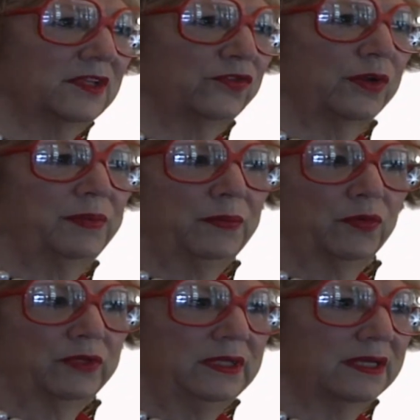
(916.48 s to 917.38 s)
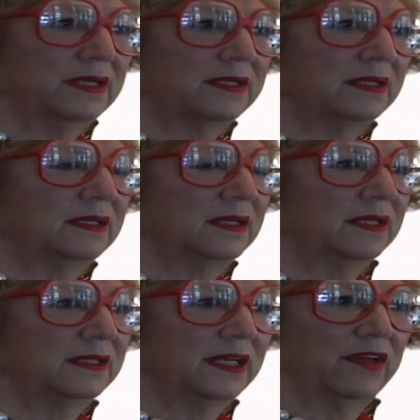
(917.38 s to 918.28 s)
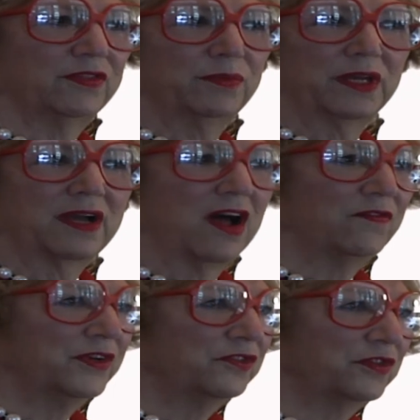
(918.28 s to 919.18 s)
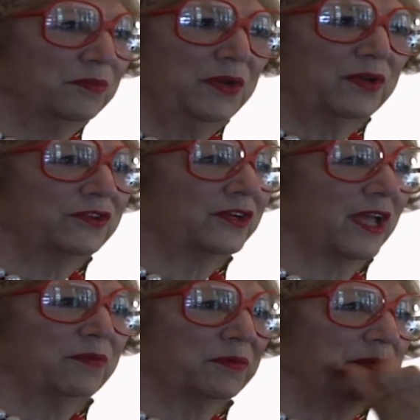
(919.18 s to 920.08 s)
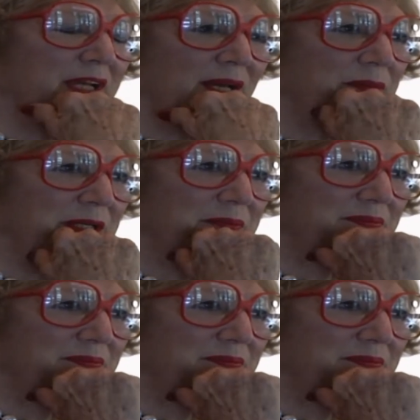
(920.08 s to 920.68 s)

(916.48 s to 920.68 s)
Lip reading: treat people with dignity, to give them the confidence to be what they're capable of becoming.